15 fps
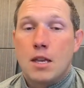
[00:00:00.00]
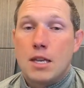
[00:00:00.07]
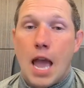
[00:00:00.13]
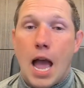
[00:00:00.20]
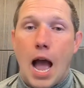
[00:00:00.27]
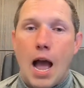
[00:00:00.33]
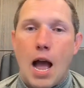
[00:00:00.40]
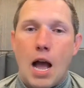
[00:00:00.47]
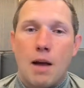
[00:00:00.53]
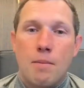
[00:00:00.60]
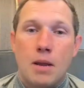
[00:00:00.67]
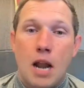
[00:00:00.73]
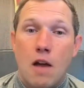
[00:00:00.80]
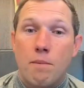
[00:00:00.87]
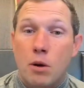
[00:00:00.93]
Yeah, I
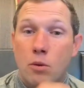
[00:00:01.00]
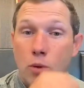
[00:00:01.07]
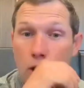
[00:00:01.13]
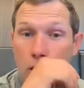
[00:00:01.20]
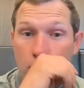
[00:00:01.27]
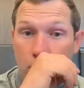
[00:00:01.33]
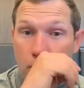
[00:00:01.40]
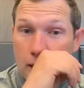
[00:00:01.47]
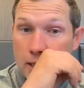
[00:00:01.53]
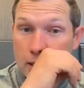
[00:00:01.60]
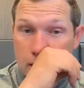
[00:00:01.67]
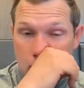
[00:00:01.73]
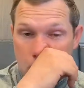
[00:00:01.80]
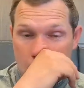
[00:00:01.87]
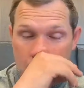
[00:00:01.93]
mean, I've been really
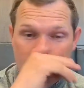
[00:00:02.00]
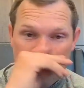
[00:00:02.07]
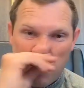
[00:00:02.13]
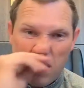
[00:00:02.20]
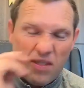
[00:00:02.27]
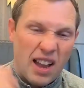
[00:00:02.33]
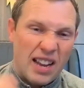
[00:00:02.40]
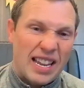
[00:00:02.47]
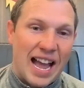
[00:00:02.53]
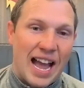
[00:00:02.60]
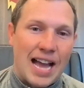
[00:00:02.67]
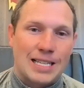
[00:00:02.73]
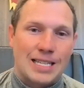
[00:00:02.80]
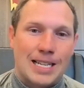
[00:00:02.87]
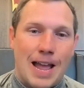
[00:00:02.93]
pleased. I mean, we've had
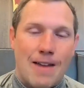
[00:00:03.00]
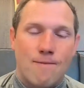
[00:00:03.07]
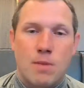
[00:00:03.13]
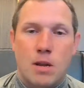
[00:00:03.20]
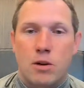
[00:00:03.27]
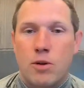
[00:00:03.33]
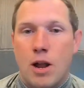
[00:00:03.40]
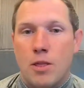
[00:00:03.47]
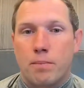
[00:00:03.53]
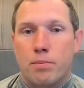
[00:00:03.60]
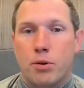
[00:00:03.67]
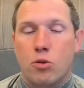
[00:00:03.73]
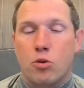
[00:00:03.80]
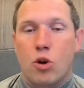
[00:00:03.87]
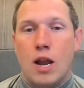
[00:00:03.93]
guys that haven't been around the
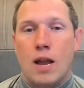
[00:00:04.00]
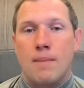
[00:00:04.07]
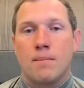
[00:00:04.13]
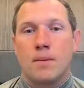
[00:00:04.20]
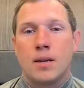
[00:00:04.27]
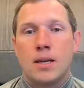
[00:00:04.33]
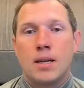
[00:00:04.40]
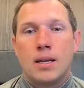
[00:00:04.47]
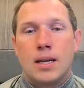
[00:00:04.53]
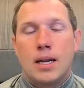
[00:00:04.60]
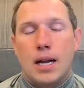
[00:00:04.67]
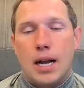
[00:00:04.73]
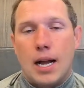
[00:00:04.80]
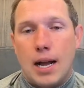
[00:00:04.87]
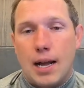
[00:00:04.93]
program
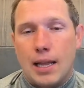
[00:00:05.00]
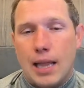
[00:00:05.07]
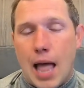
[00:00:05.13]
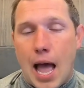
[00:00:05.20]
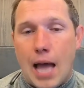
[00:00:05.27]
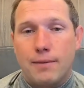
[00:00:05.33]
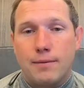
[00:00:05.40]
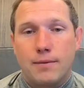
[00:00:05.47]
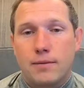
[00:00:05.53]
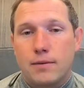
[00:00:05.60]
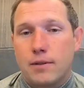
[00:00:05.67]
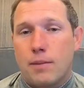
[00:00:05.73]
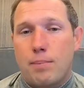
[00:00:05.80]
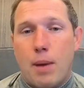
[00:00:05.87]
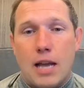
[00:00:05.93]
a lot
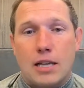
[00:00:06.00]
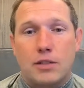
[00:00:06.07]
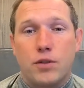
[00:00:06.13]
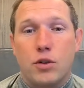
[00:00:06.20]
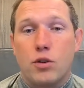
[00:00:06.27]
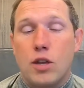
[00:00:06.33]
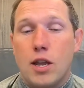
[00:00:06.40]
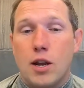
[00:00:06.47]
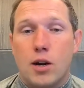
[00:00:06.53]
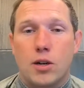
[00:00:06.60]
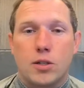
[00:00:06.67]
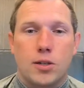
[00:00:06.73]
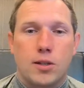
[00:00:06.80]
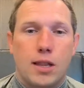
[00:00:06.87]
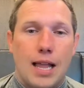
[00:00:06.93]
the past few
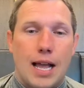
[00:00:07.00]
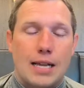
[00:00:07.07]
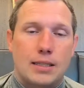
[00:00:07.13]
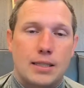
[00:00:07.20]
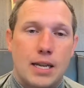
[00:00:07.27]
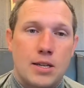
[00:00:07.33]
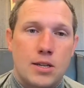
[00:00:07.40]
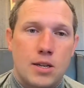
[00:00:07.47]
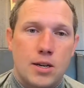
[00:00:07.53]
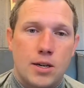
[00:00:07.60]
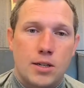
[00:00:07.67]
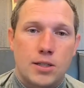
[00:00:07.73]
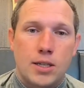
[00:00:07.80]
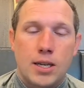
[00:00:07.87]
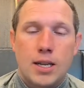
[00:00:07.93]
years or the last 10
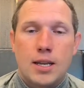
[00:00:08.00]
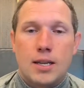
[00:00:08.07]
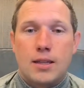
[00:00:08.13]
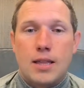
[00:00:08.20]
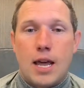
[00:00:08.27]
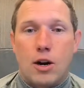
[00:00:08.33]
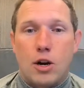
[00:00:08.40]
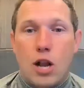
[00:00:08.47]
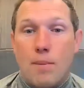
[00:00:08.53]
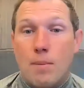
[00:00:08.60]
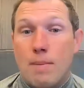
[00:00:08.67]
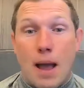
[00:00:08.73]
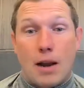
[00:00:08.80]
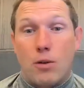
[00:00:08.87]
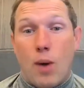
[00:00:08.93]
years that are
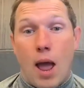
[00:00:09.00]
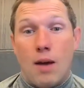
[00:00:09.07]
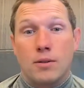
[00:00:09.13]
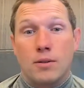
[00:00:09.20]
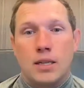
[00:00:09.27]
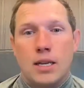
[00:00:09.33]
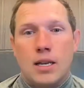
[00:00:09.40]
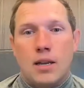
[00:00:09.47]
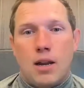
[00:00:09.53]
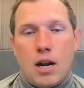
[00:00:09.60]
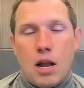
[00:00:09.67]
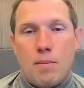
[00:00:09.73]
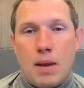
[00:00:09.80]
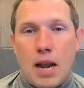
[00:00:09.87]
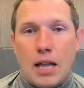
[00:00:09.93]
coming back around.
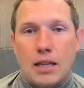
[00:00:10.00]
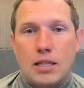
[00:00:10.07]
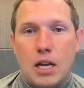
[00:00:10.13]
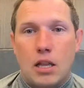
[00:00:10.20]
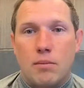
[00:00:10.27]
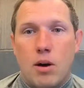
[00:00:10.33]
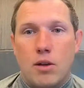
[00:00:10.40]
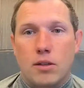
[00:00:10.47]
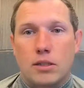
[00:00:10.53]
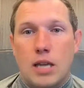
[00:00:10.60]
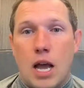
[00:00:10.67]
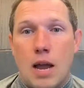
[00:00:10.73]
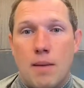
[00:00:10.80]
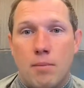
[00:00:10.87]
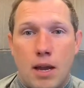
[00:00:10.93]
I mean, I tell them all the
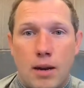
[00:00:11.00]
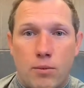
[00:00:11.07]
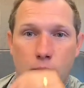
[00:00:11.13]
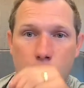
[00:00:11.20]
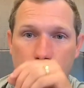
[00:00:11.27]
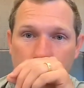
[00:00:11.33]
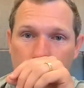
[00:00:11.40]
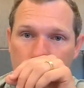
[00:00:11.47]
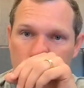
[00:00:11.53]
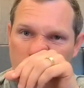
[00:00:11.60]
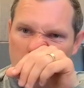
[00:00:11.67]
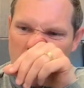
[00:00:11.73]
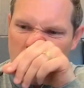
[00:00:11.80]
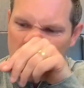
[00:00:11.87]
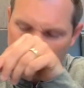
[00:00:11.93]
time, like we told
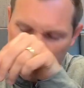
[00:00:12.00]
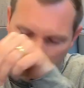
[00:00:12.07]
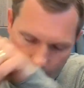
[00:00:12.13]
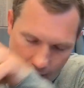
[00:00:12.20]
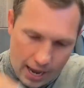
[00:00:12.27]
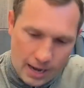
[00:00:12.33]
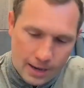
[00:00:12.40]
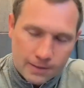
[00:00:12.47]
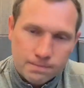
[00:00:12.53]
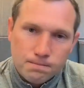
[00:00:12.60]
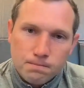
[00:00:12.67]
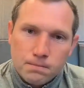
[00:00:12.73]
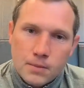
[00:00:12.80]
Jake the other day,